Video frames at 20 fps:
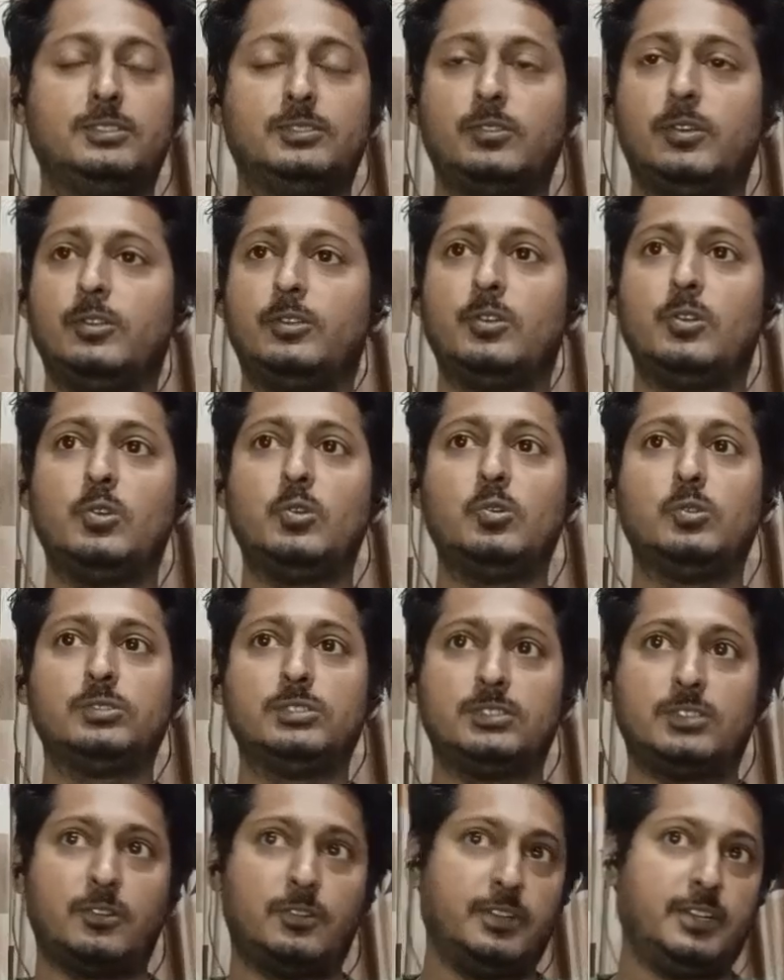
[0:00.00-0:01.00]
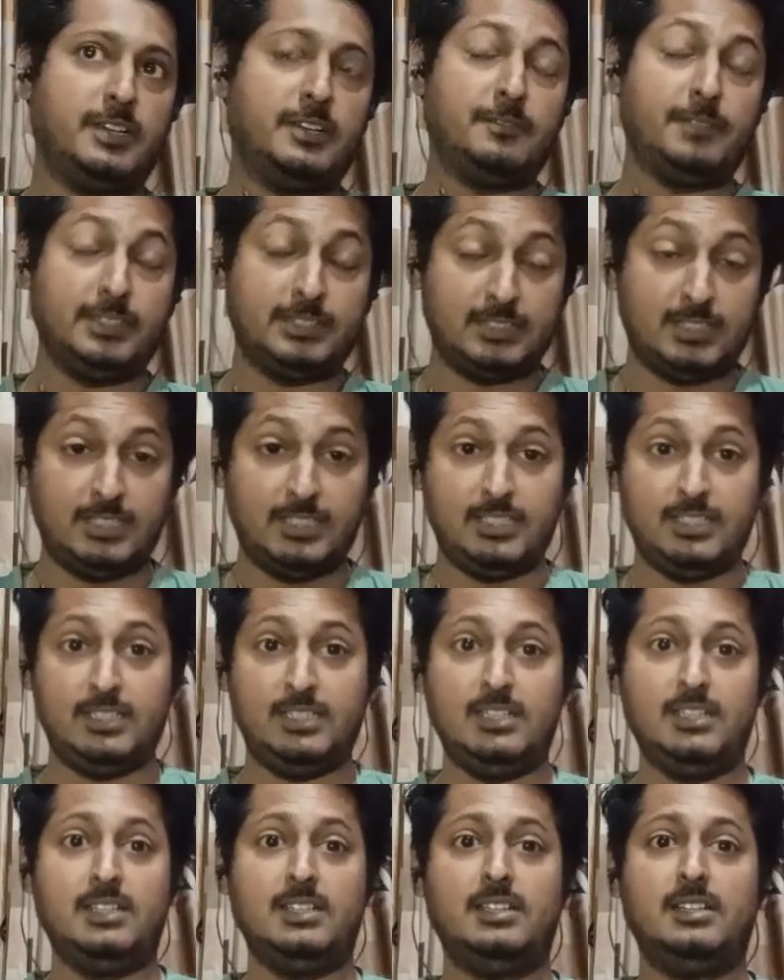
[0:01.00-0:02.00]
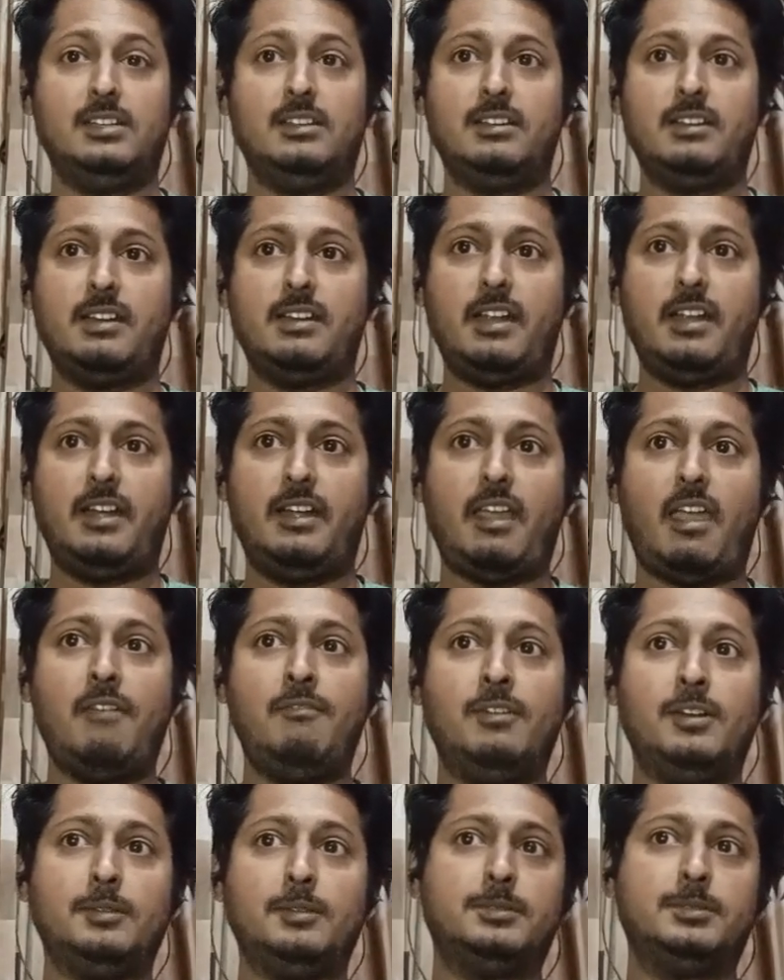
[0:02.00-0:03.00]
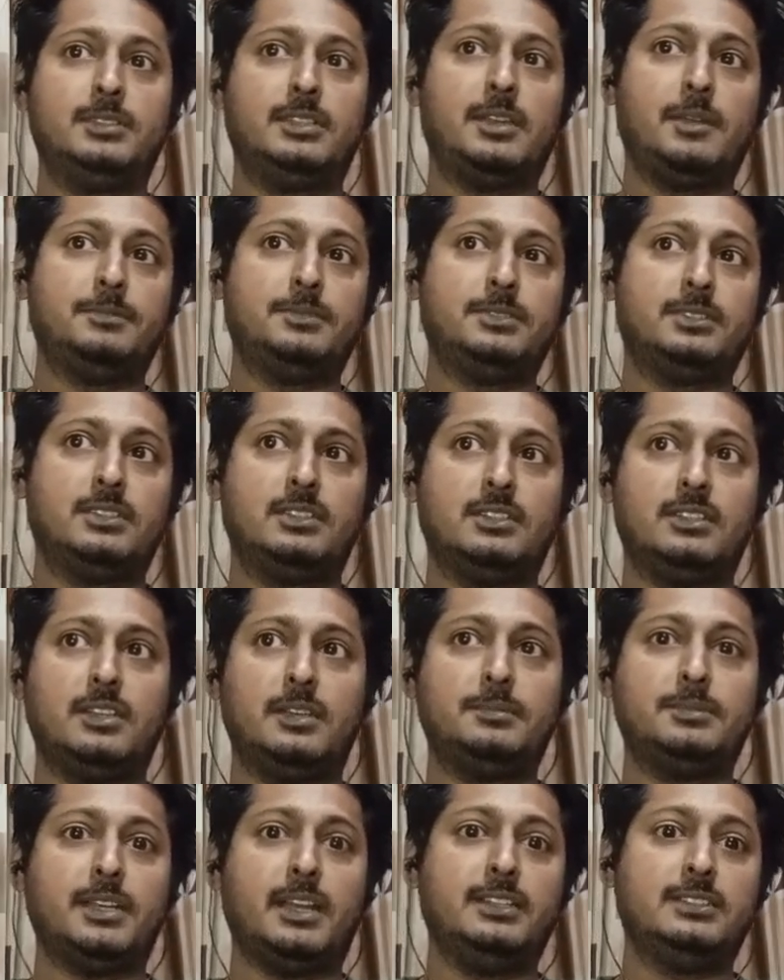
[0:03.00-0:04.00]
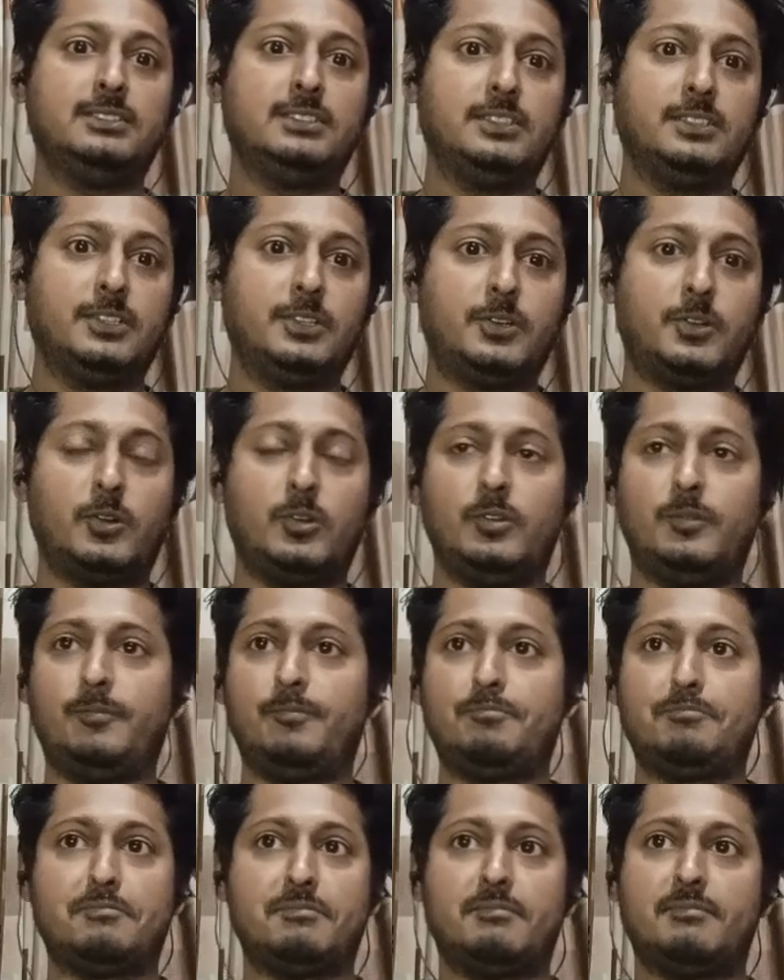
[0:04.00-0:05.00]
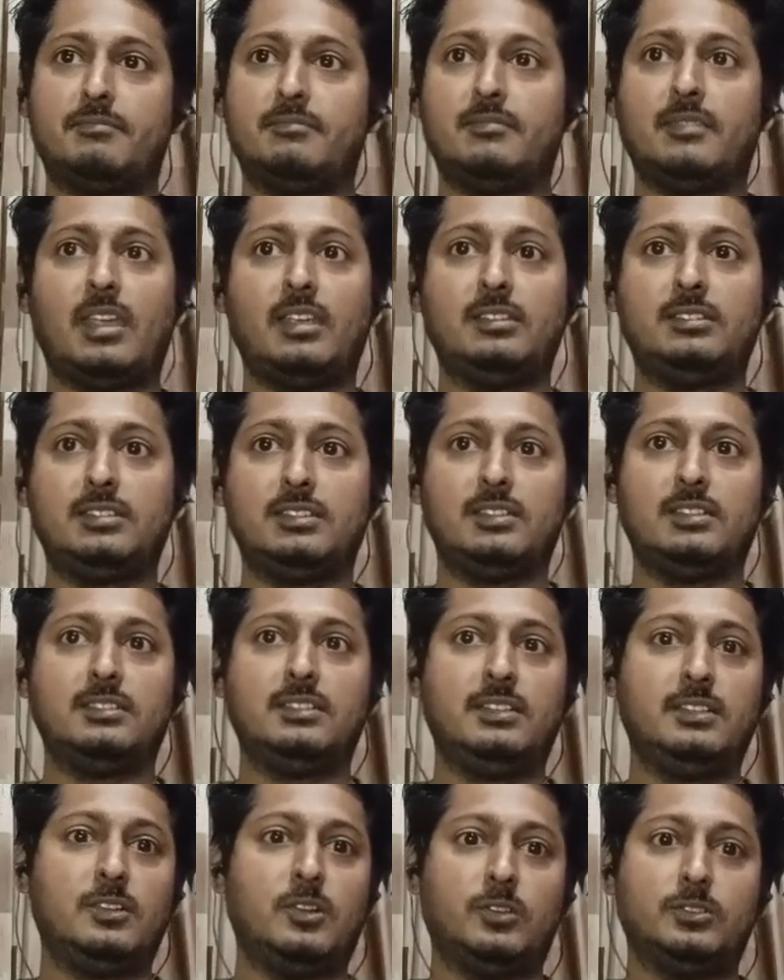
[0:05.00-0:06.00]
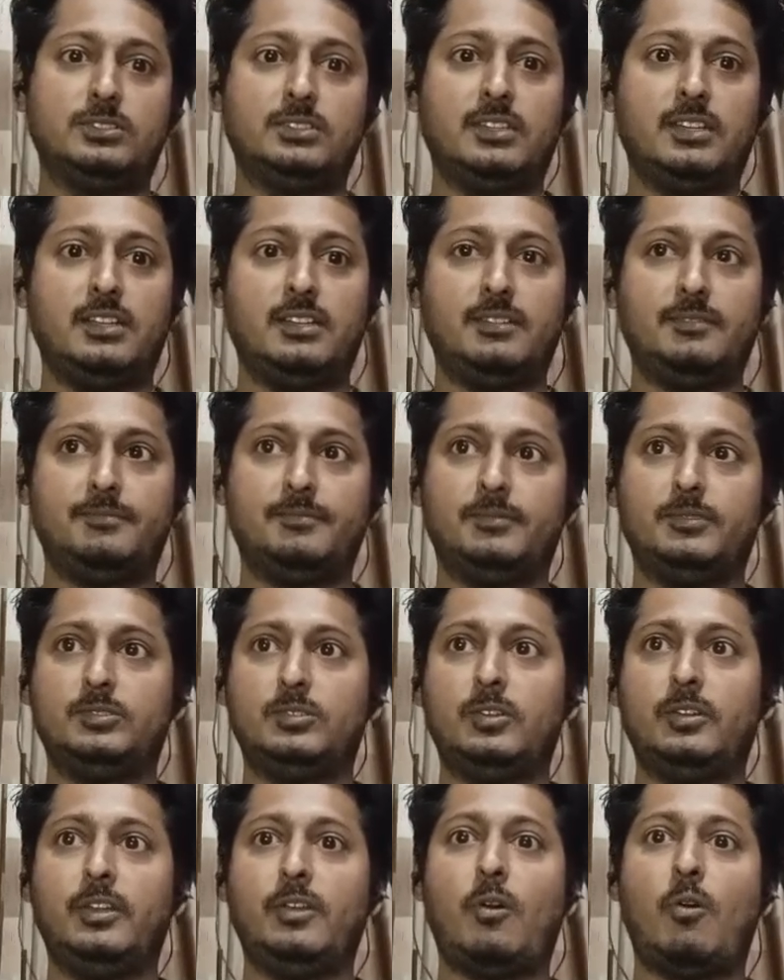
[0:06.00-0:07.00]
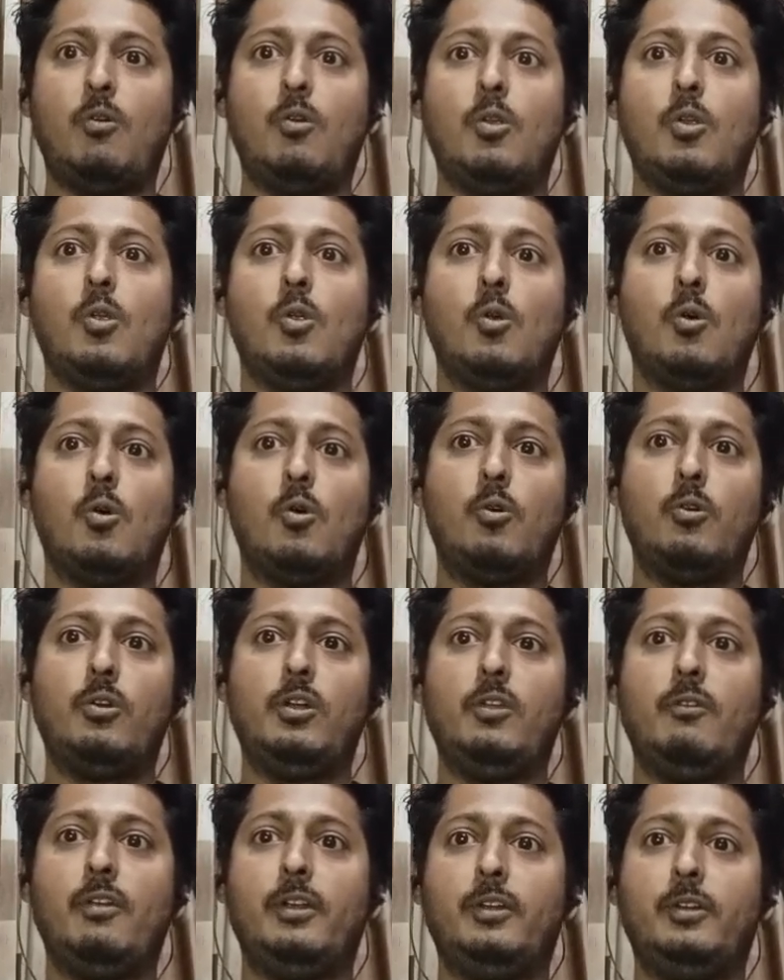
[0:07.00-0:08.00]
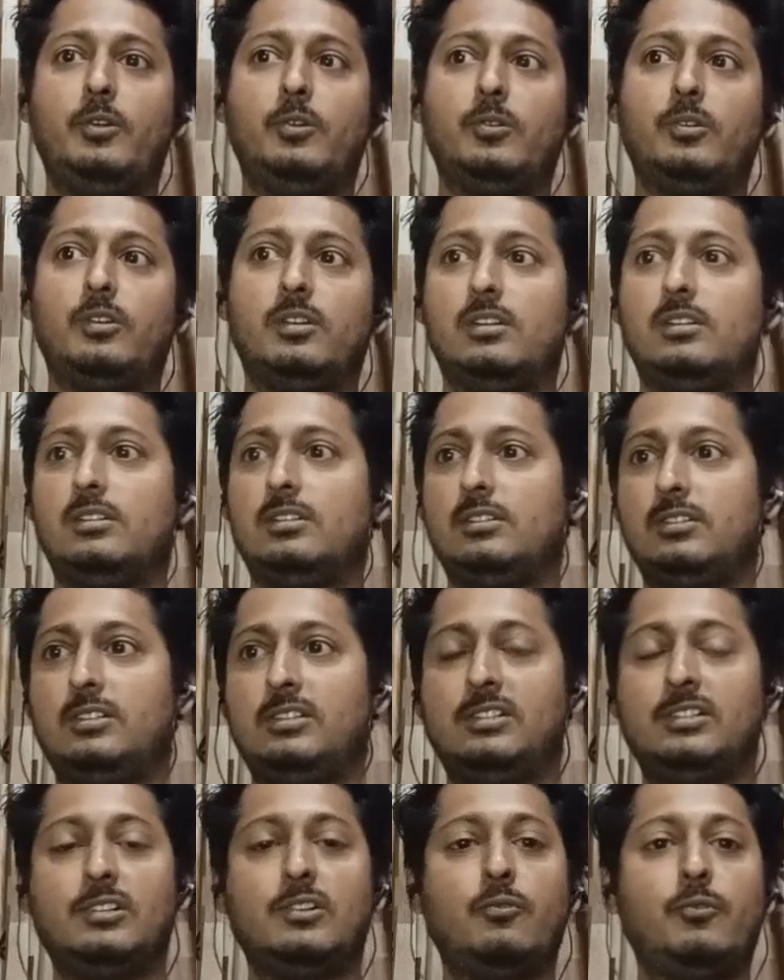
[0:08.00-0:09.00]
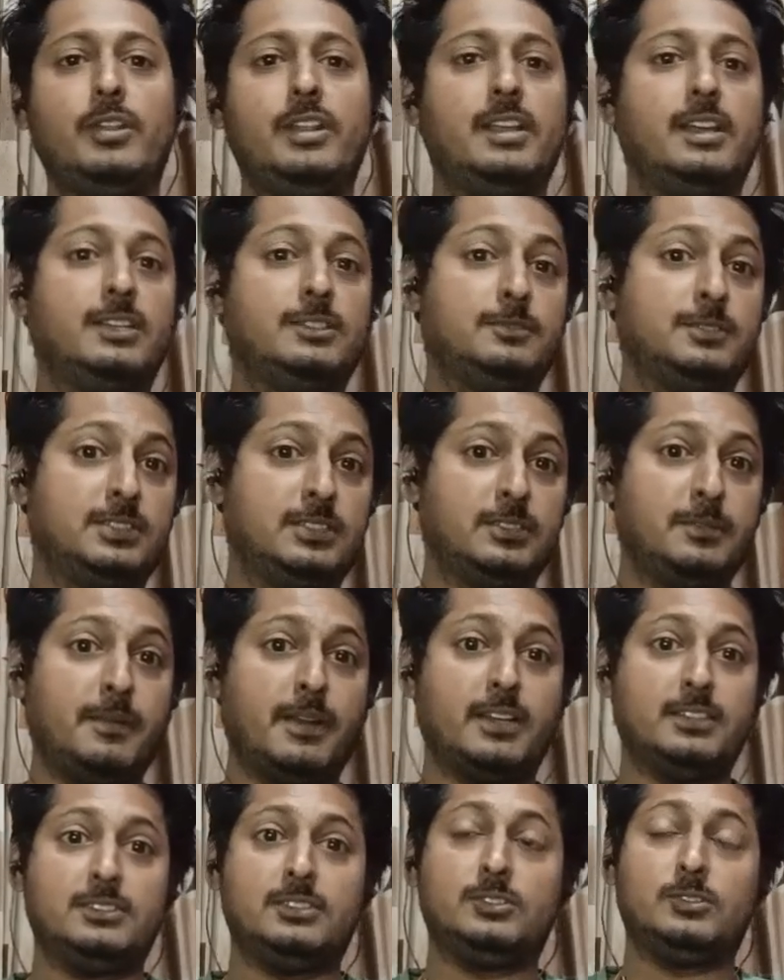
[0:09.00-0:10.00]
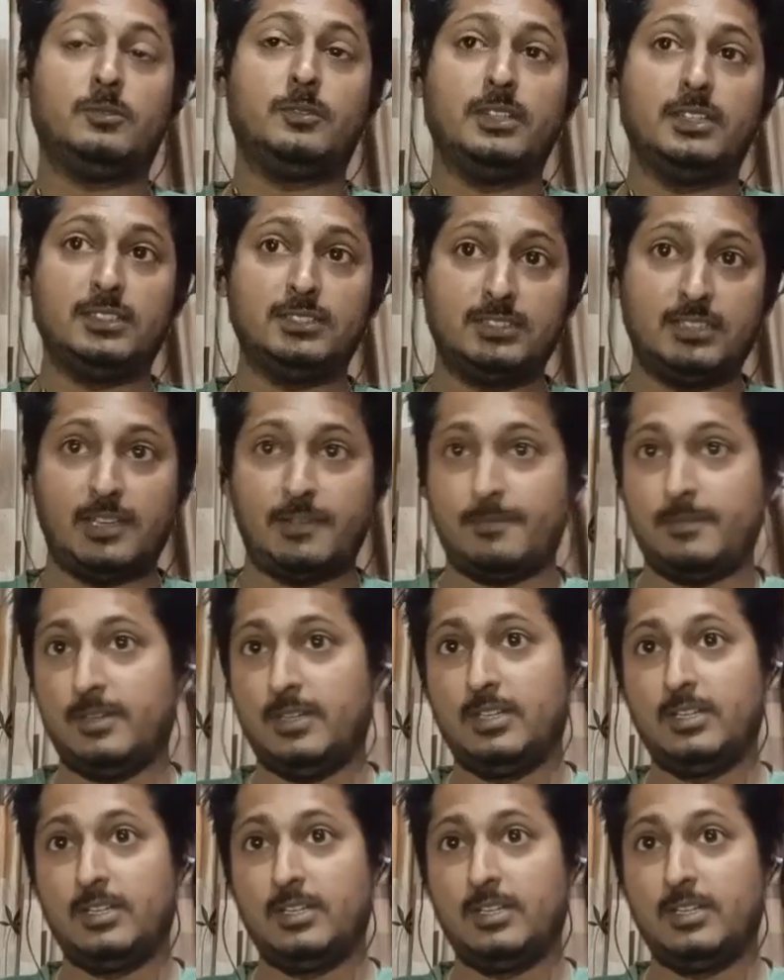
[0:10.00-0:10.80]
is going to lose this round against Wesley, and even if this game ends in a draw, is the loss. So the only way to win against Wesley, Magnus has to win this game.